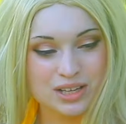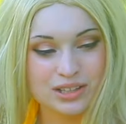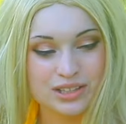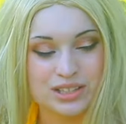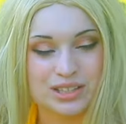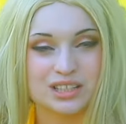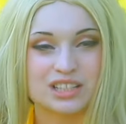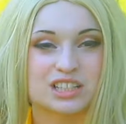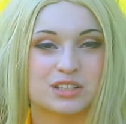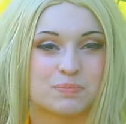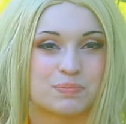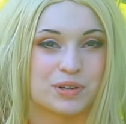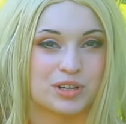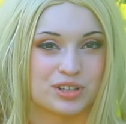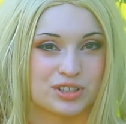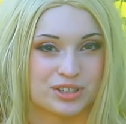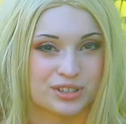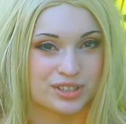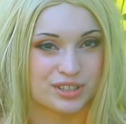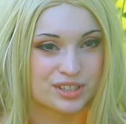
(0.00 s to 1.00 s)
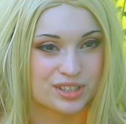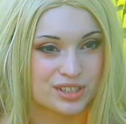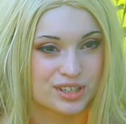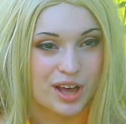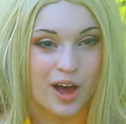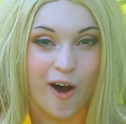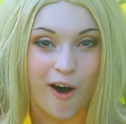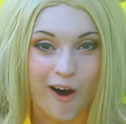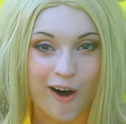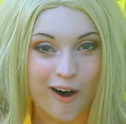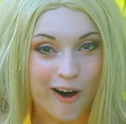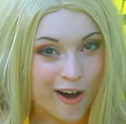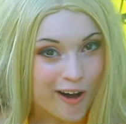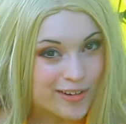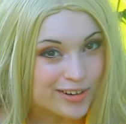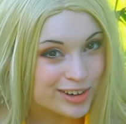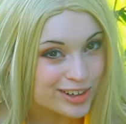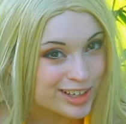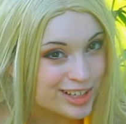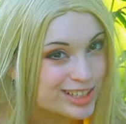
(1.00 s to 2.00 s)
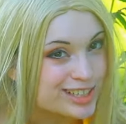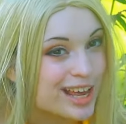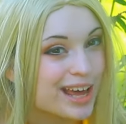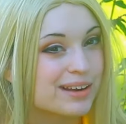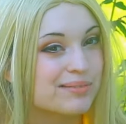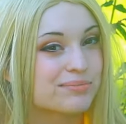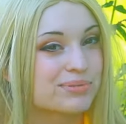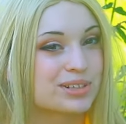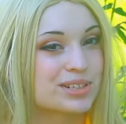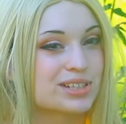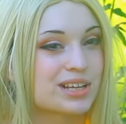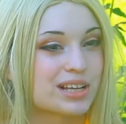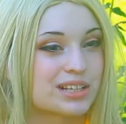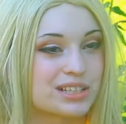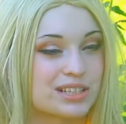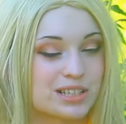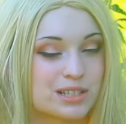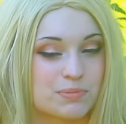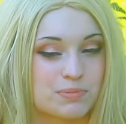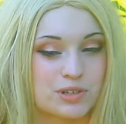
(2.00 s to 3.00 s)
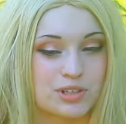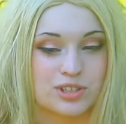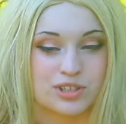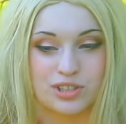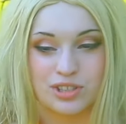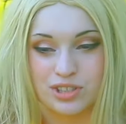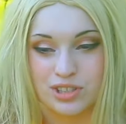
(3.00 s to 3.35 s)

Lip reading: suspicious. 110% suspicious.